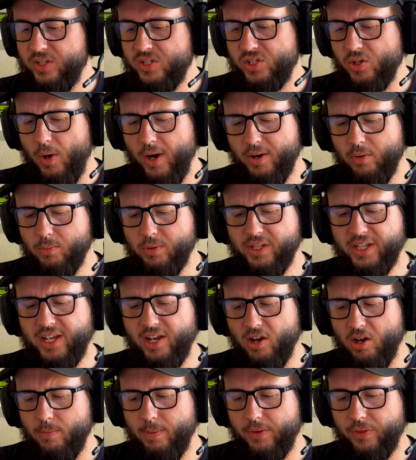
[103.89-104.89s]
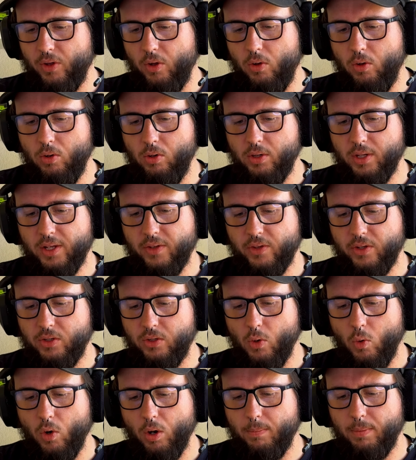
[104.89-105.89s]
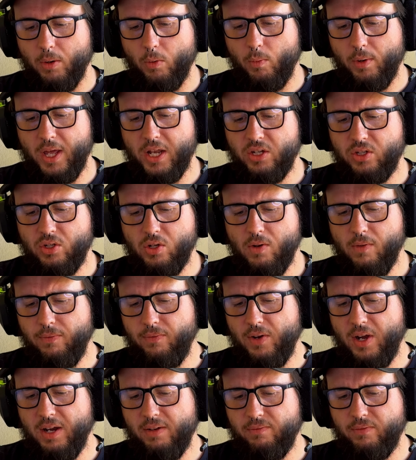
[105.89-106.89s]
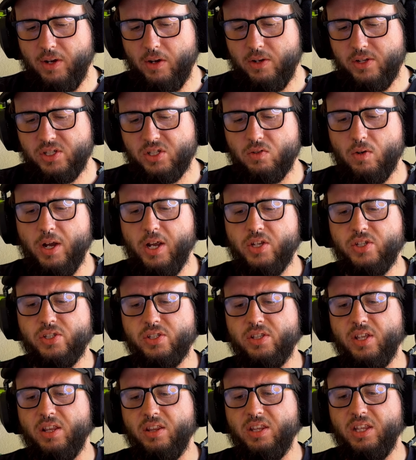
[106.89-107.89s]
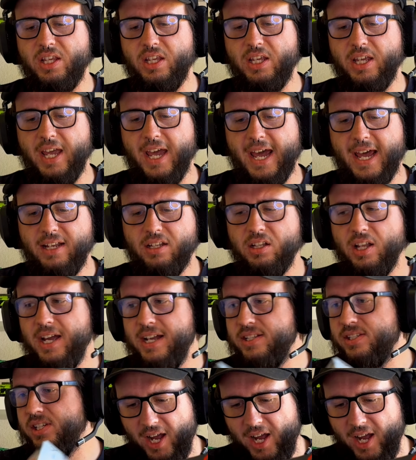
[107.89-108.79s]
So I don't really care about the hole in the door, but what I do find very strange is that the headlights,